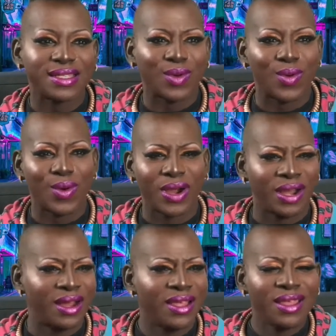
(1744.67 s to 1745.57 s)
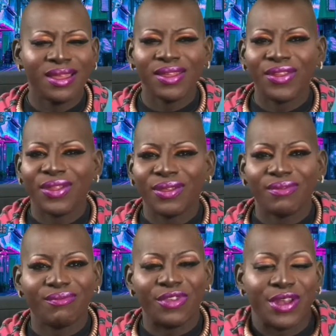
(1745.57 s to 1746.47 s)
or,
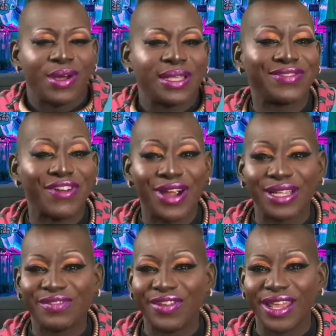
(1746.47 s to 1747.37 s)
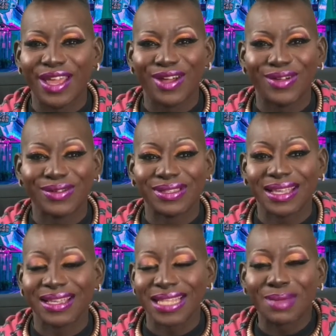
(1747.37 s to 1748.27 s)
you know, as far as videos,
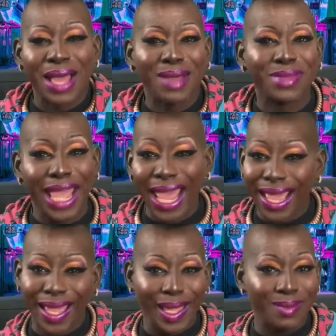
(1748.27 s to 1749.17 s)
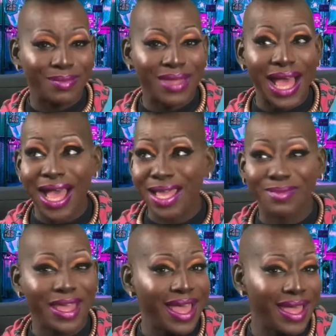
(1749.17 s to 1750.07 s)
because I'm game. I am
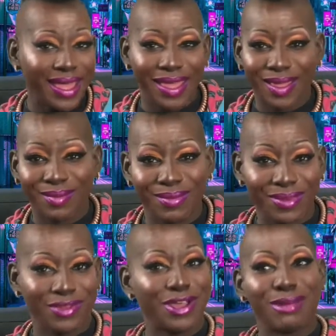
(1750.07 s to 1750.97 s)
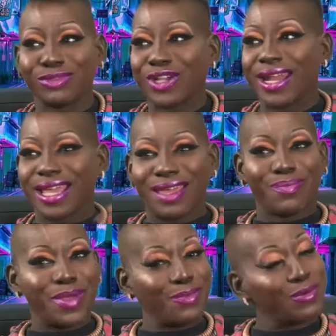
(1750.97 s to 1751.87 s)
game. You know, I'm trying to get the
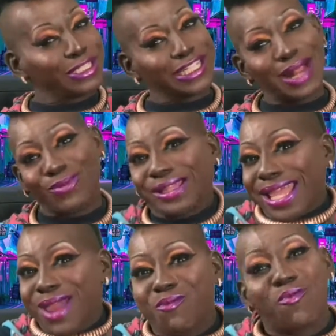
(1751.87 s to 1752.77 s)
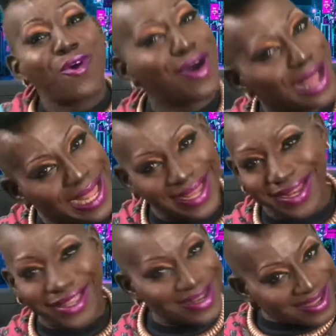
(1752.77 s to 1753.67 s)
people what they want,
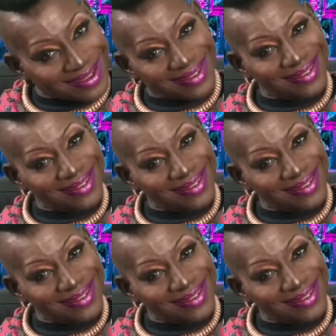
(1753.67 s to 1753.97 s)
you know.